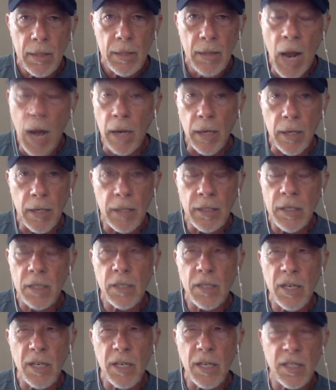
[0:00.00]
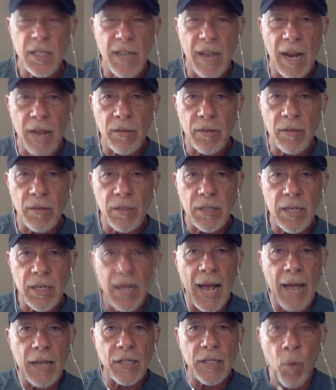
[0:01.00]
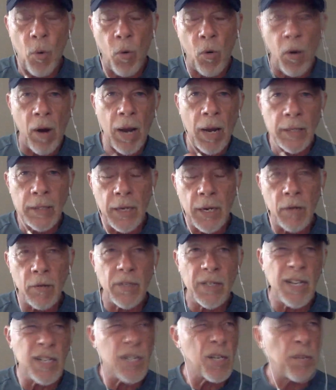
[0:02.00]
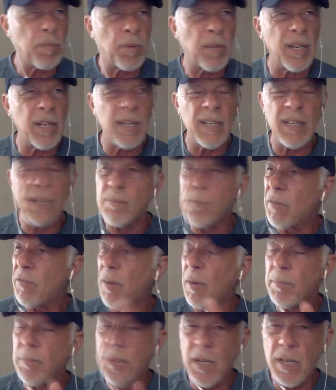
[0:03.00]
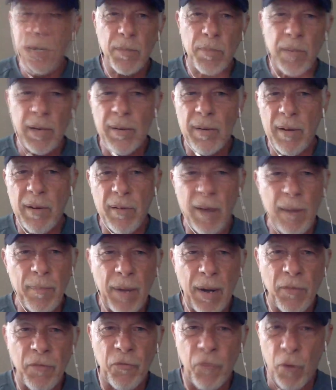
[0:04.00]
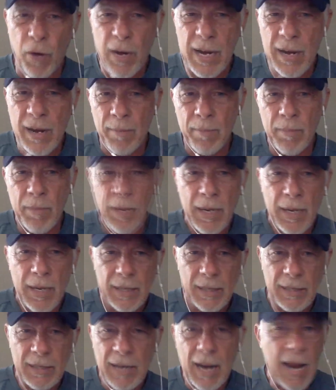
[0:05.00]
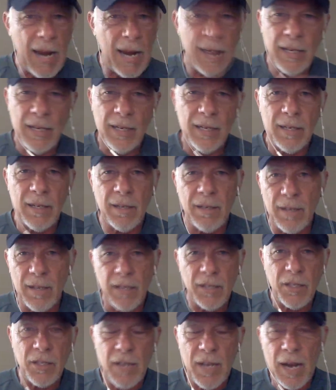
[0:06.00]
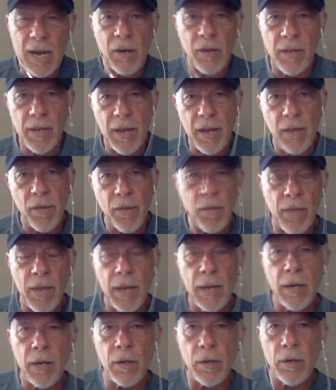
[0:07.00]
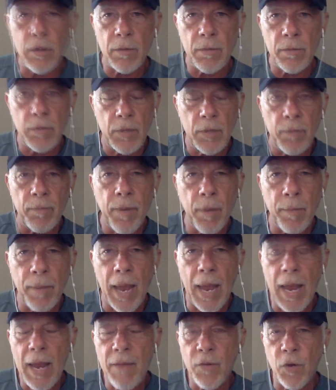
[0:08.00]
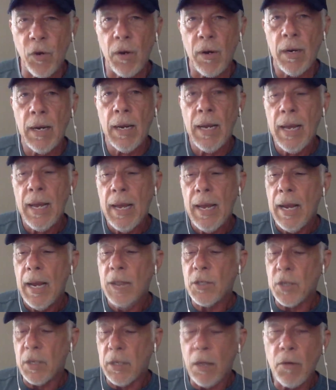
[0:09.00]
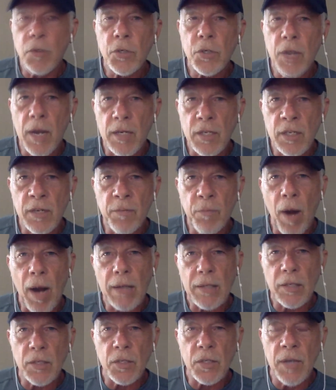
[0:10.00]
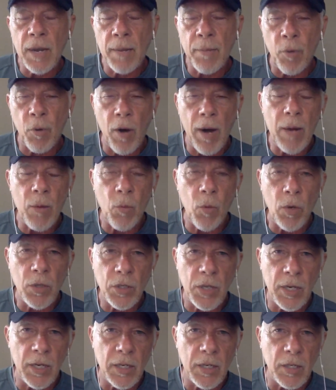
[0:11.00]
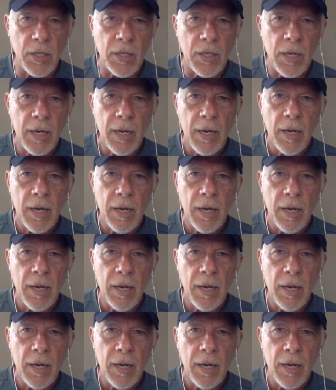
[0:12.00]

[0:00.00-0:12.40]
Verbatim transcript: None. It just says it sounds like an oxymoron, you know, discipline. If I'm disciplined, I, am not free. I'm tied to this, that, or the other thing, or you know, behavior. It's a close cousin of practice number eight, which is